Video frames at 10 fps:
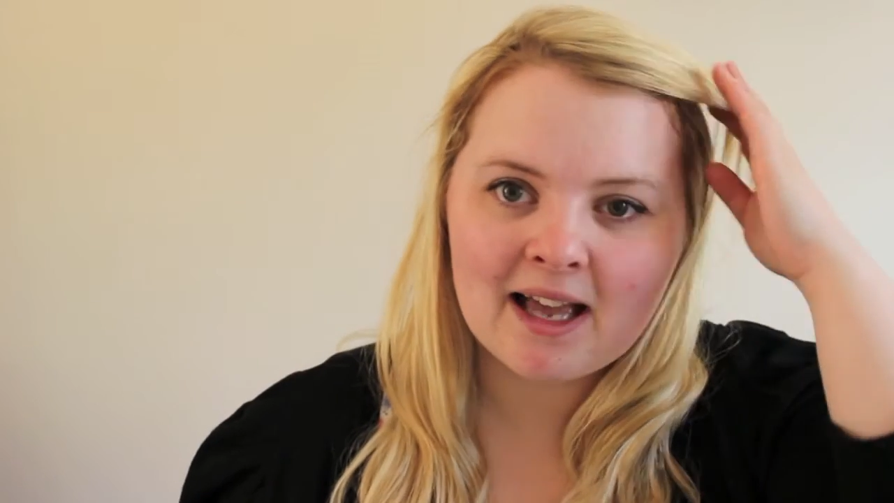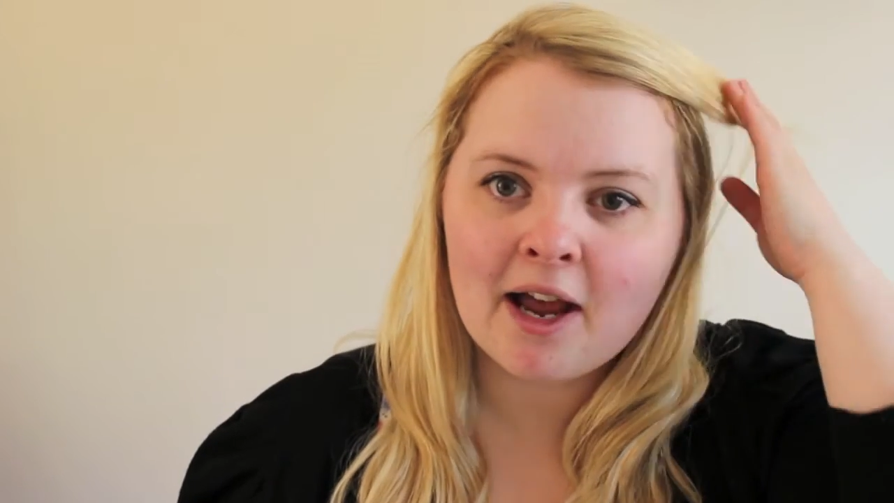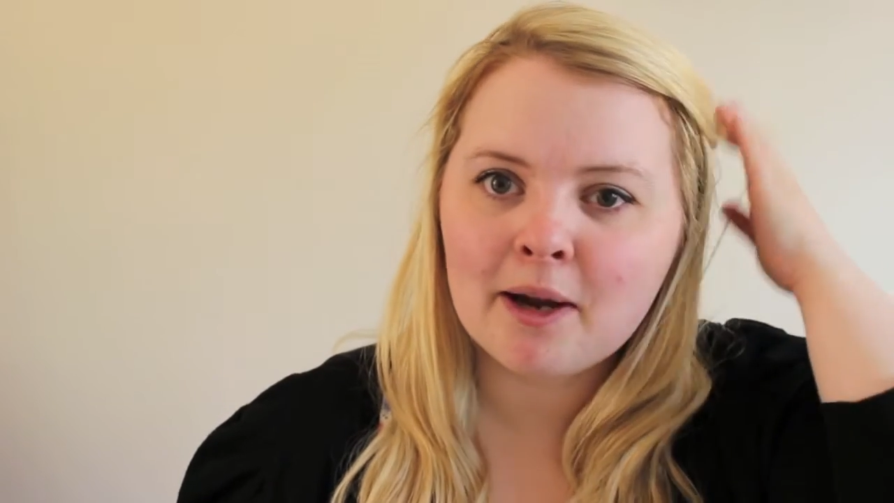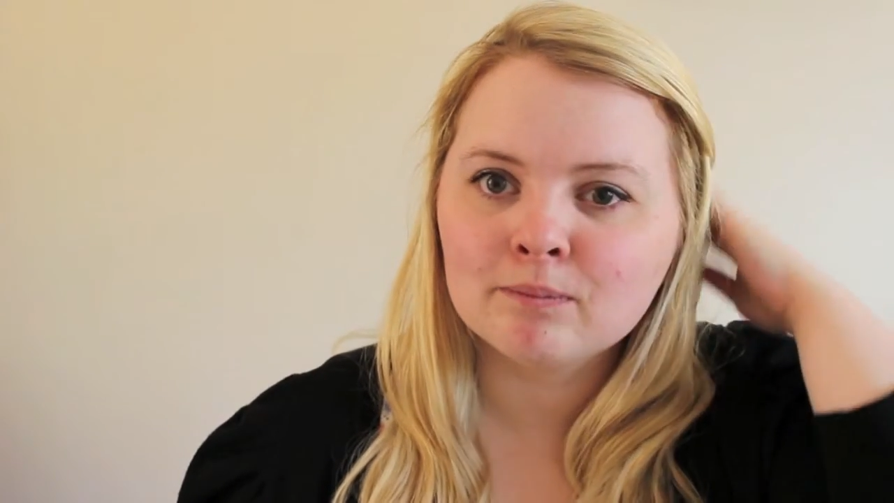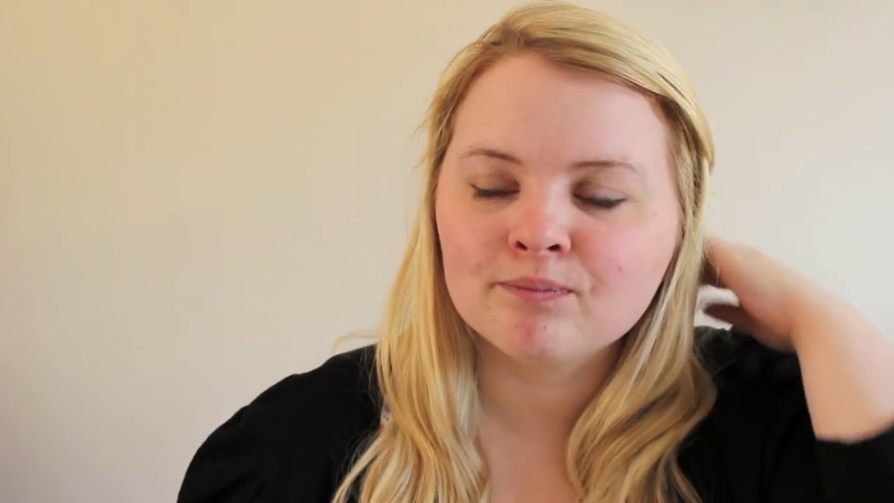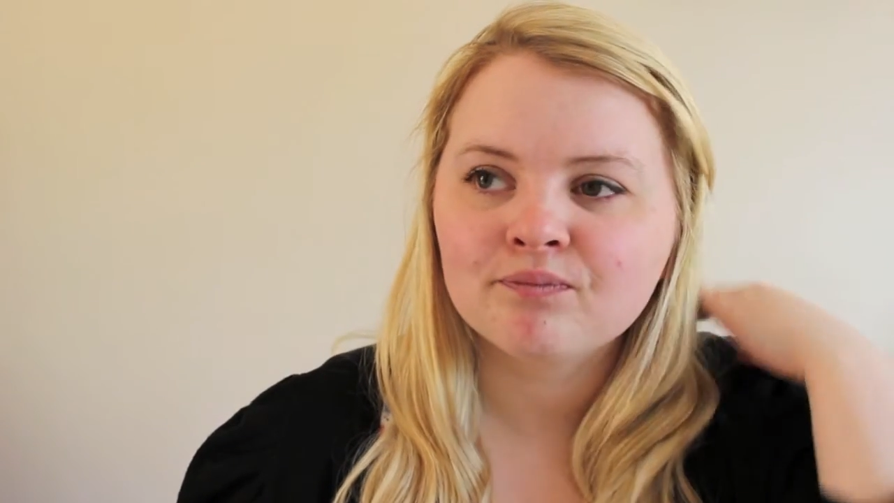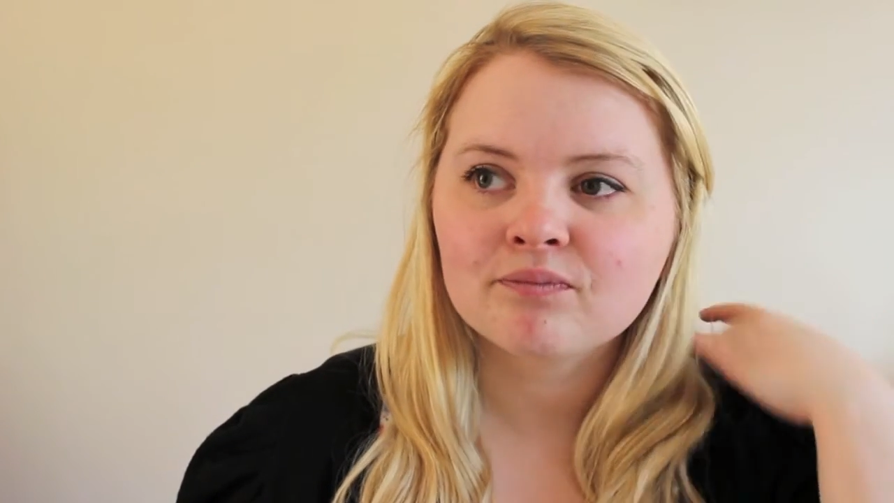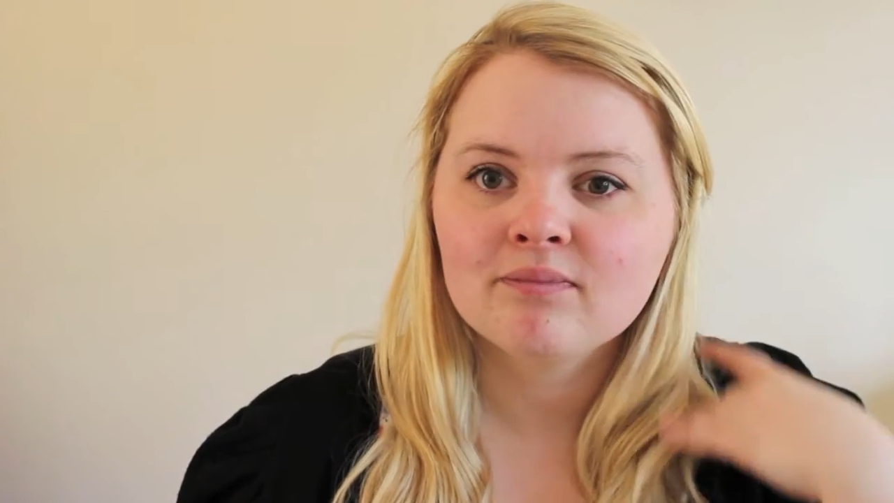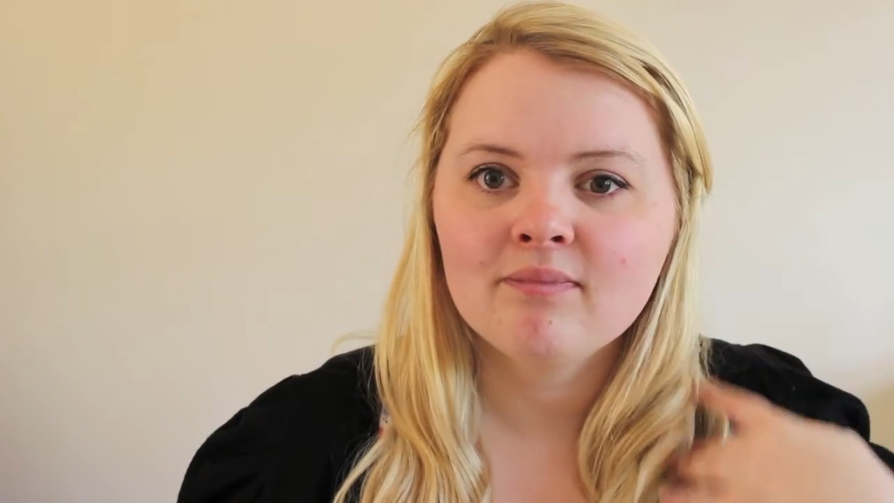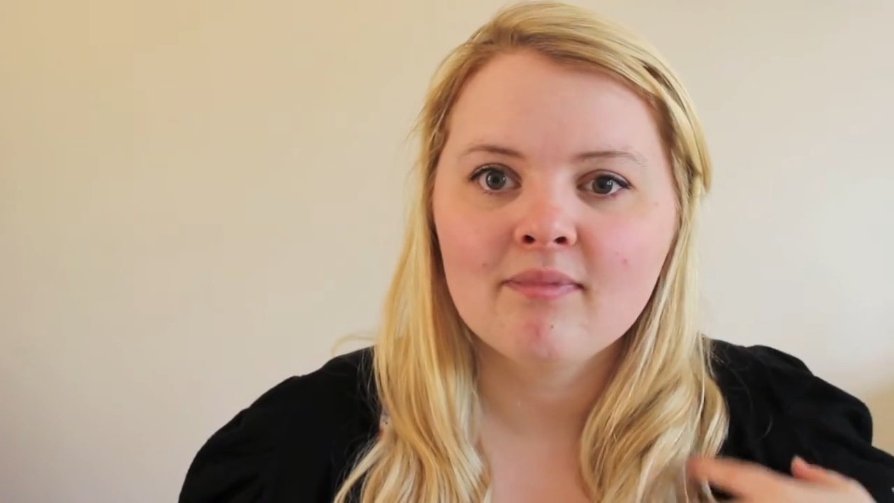And
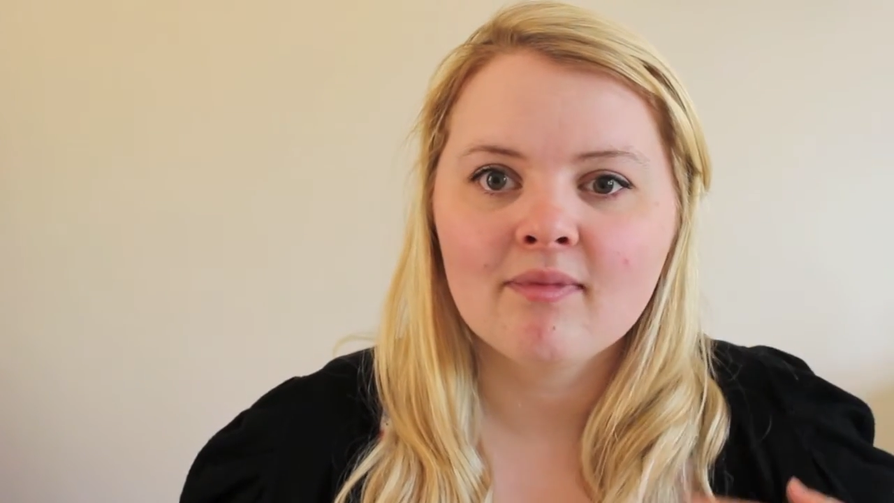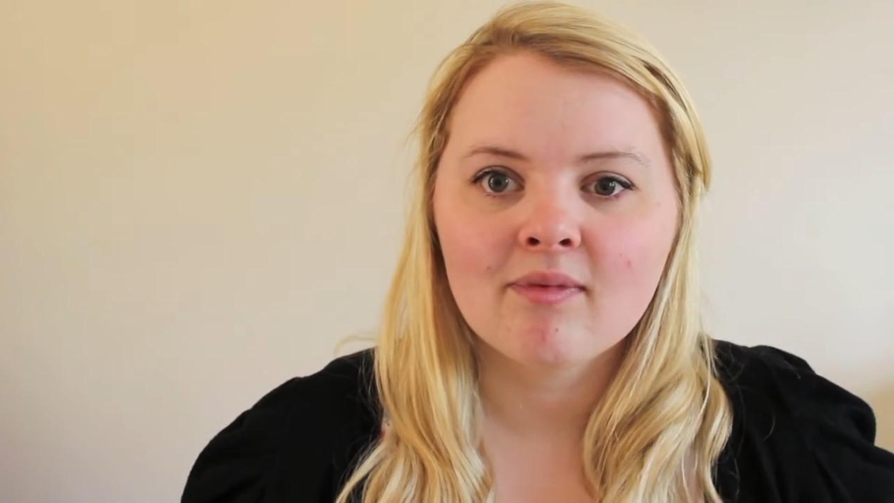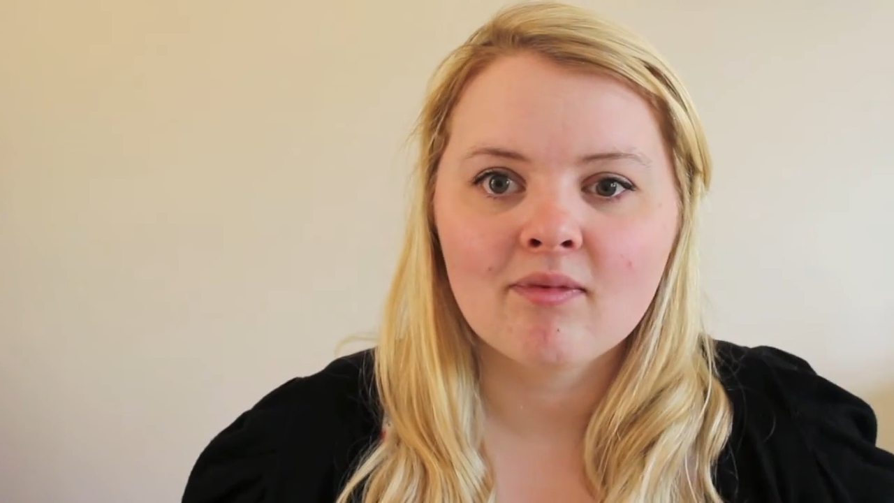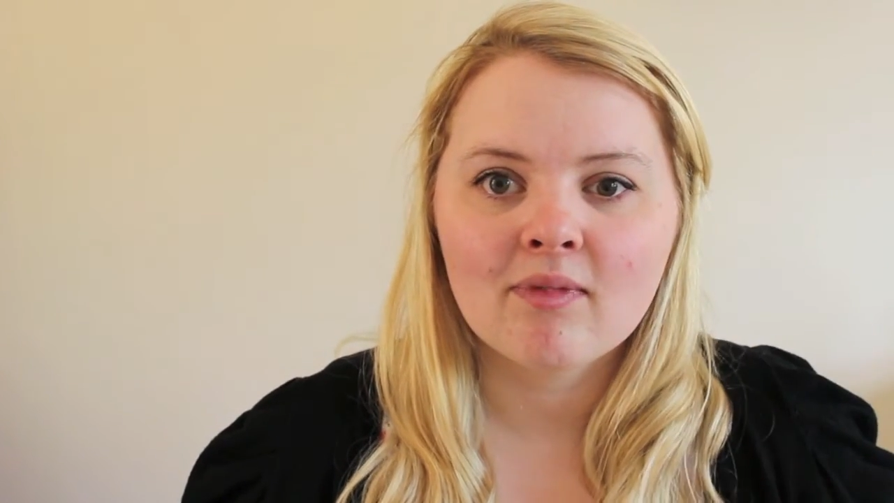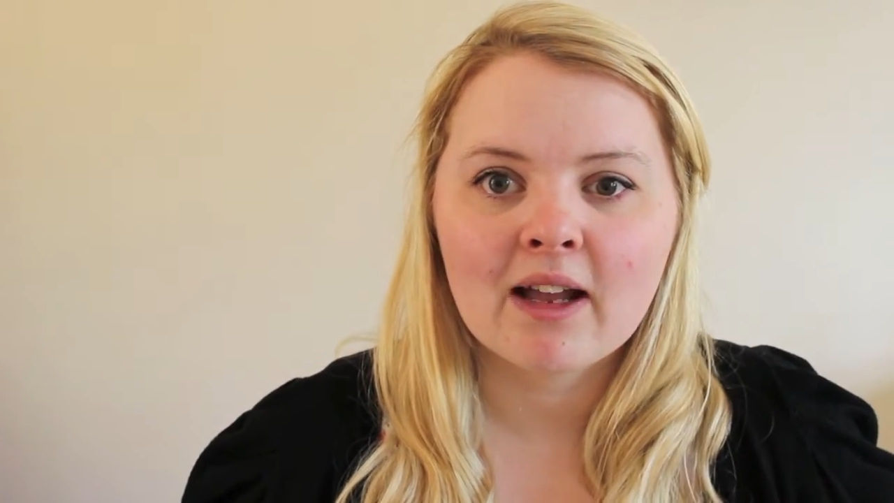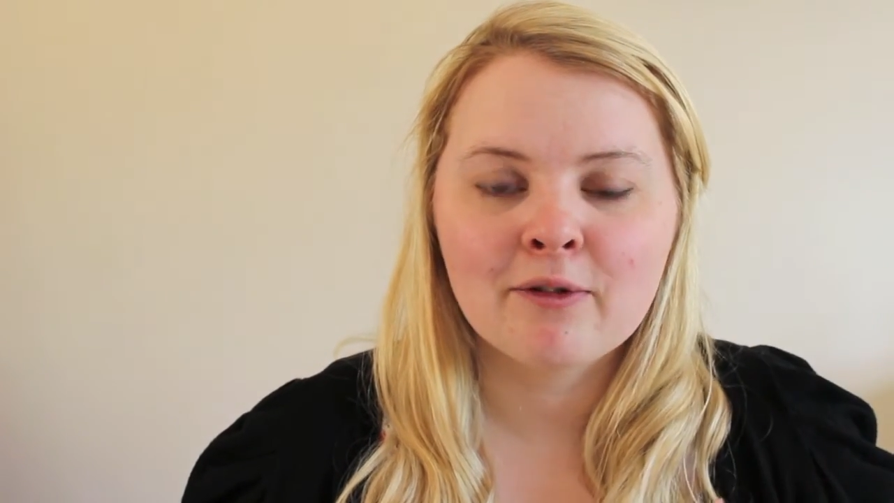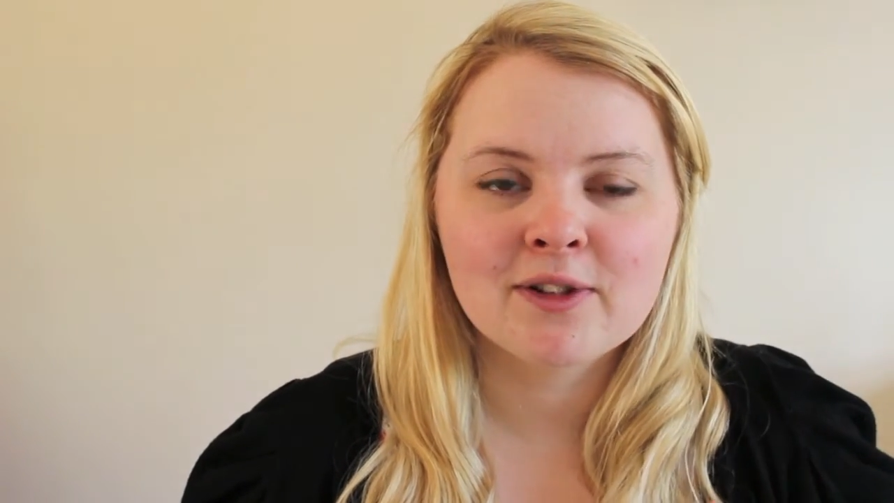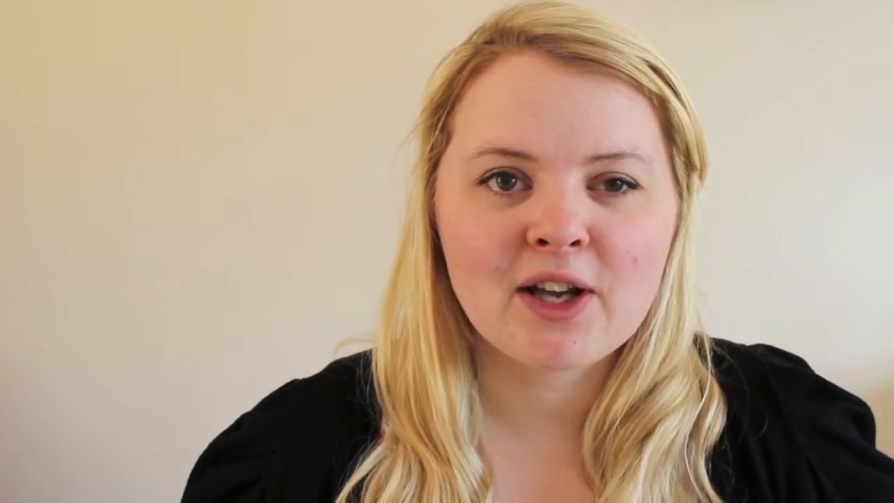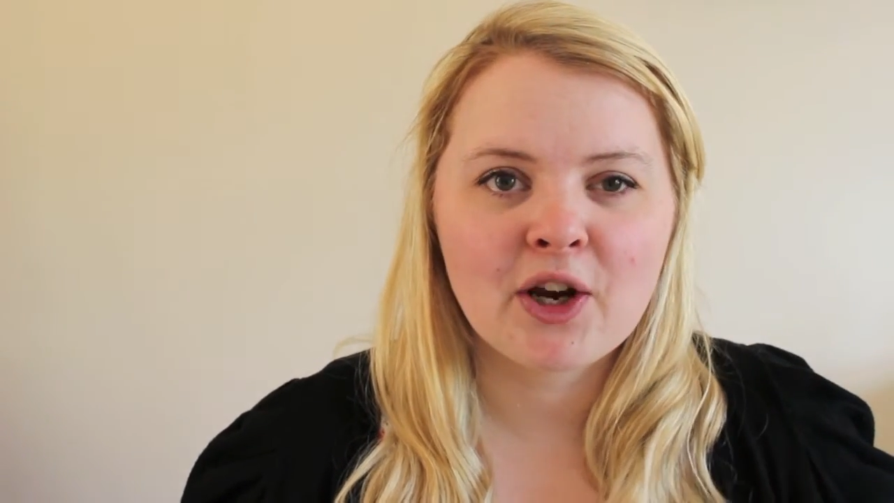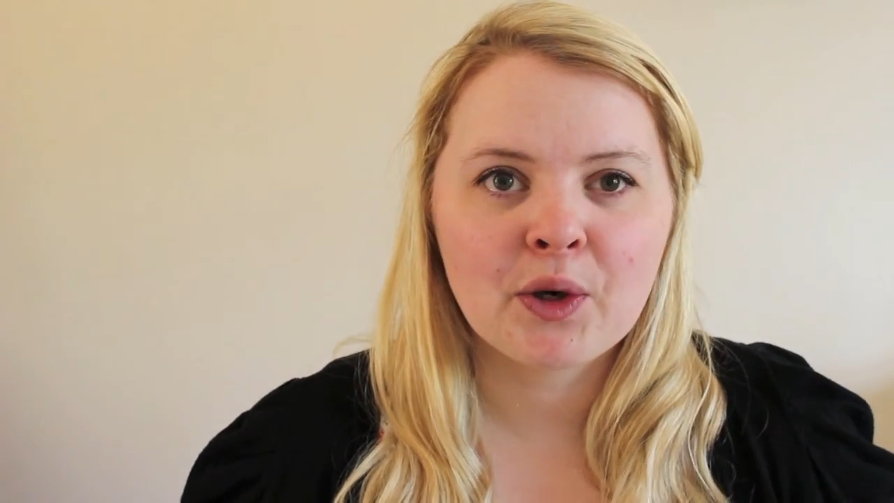
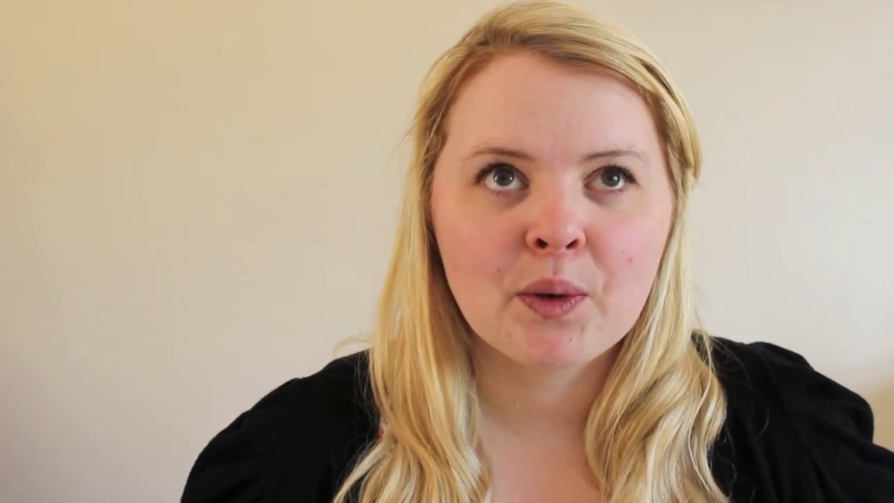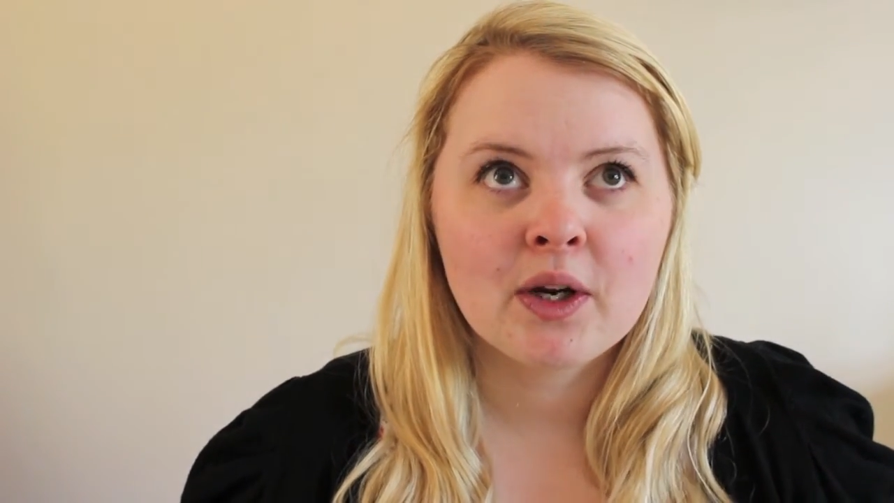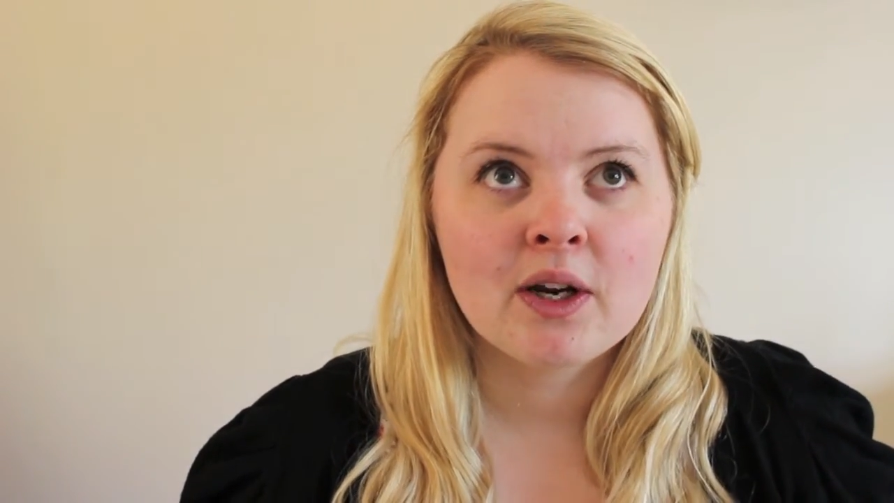also